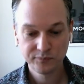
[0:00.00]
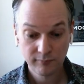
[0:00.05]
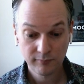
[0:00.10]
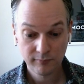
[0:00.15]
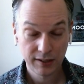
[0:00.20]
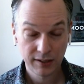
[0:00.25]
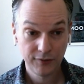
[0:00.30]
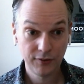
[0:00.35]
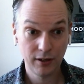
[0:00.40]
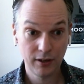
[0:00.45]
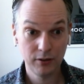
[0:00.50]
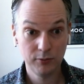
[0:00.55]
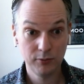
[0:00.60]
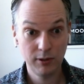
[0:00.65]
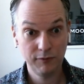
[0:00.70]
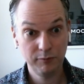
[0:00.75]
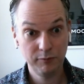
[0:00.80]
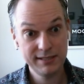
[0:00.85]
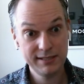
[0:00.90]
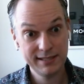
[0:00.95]
So if
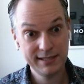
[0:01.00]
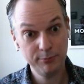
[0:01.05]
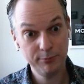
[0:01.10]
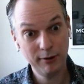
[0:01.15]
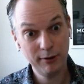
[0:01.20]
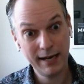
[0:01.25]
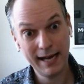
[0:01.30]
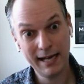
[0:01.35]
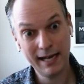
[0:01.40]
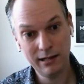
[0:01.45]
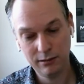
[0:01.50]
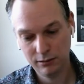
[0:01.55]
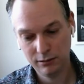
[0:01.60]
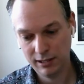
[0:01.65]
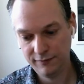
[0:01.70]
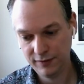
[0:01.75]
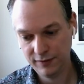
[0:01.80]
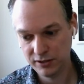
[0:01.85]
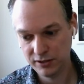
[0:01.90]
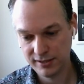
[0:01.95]
we separate out all our
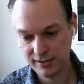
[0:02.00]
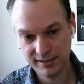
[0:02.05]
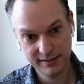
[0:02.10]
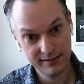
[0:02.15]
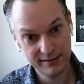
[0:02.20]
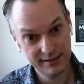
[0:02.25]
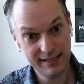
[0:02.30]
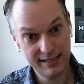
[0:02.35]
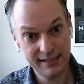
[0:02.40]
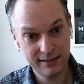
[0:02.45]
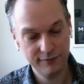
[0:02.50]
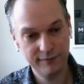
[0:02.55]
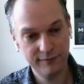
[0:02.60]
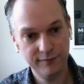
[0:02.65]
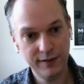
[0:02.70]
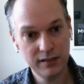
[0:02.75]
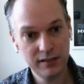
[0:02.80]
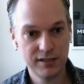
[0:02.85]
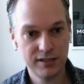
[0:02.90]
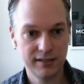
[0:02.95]
functions into 10 different
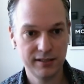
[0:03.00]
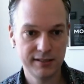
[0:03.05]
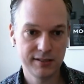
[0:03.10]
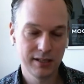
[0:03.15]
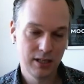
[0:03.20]
functions,